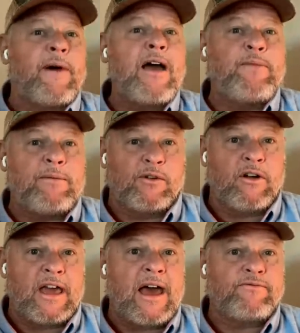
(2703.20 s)
of my people
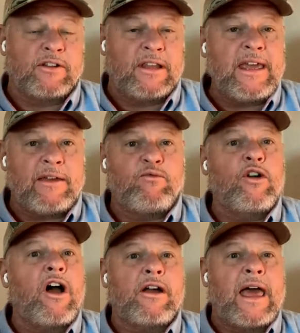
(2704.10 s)
are going to have to leave.
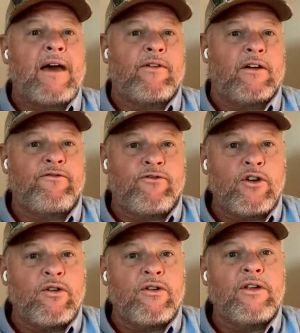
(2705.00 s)
We're not going to have enough
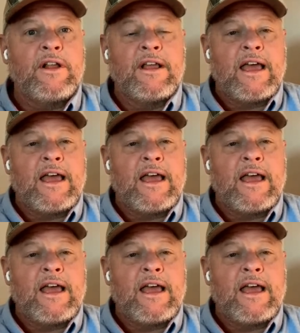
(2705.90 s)
food.